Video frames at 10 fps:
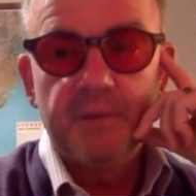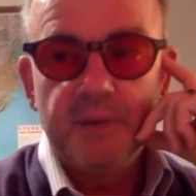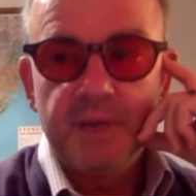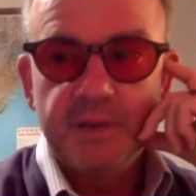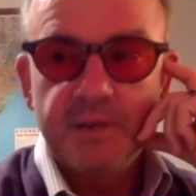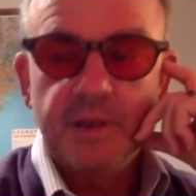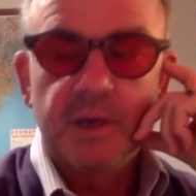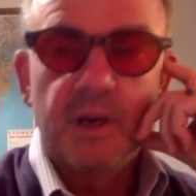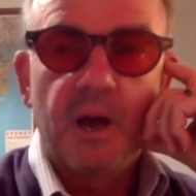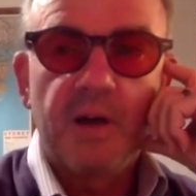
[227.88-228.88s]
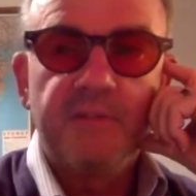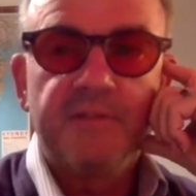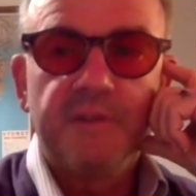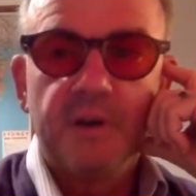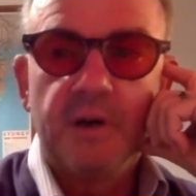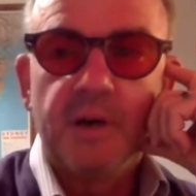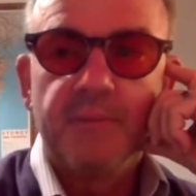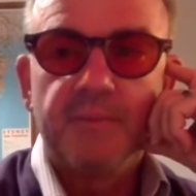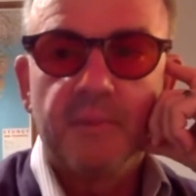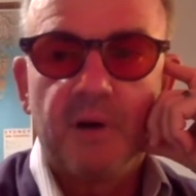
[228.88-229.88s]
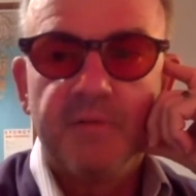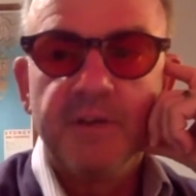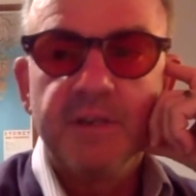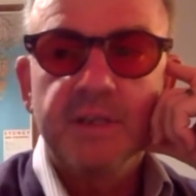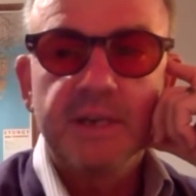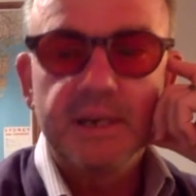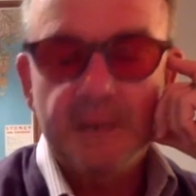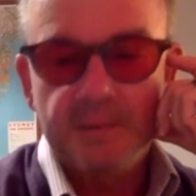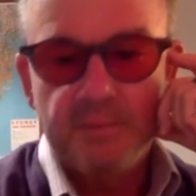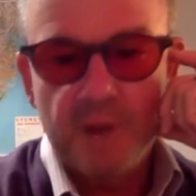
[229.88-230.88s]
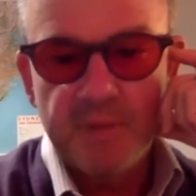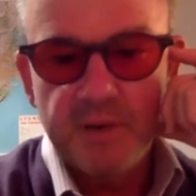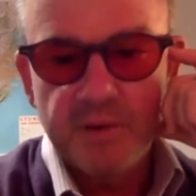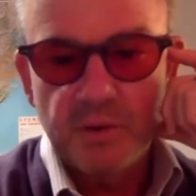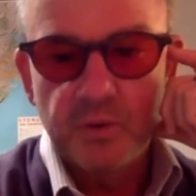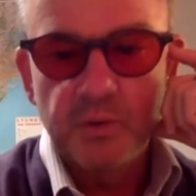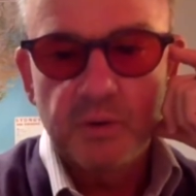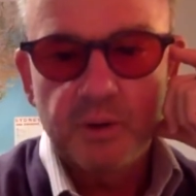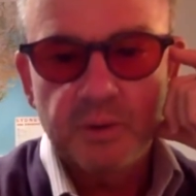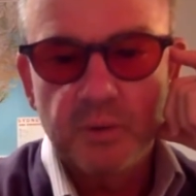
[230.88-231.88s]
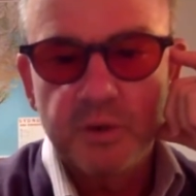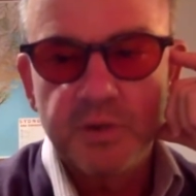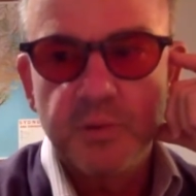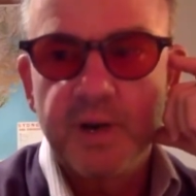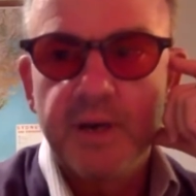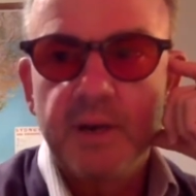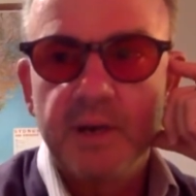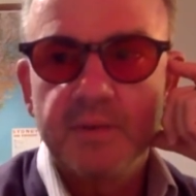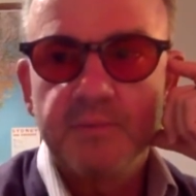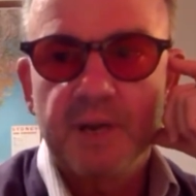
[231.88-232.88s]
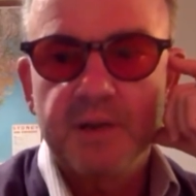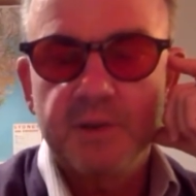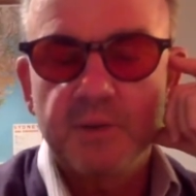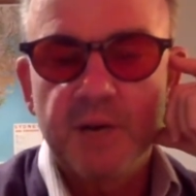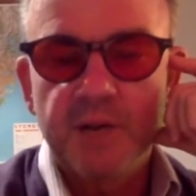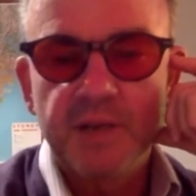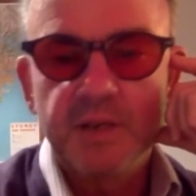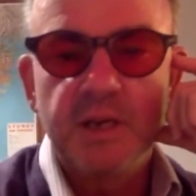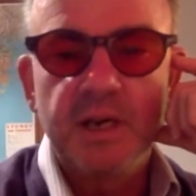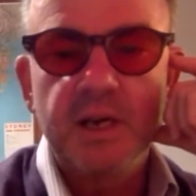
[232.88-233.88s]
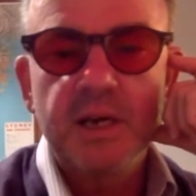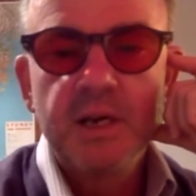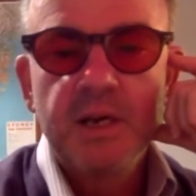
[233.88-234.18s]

he's still alive, obviously. And my mentor, Dr. Roy Sweat, has passed away this year.